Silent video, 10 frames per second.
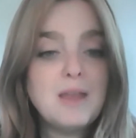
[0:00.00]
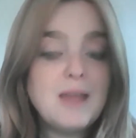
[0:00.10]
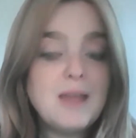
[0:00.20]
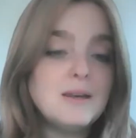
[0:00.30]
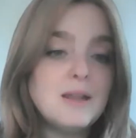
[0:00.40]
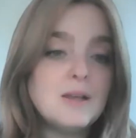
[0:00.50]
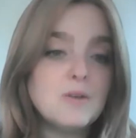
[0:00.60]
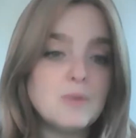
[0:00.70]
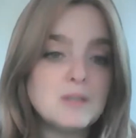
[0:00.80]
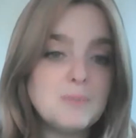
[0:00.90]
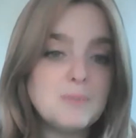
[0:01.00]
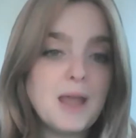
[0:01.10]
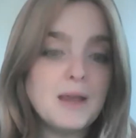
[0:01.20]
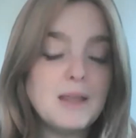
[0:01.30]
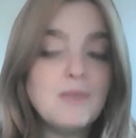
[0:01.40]
hate and ignorance
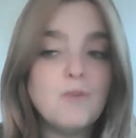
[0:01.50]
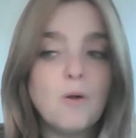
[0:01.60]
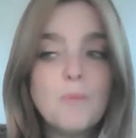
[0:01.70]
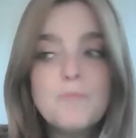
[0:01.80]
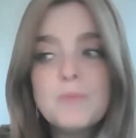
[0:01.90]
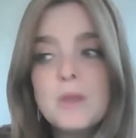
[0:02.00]
beget evil.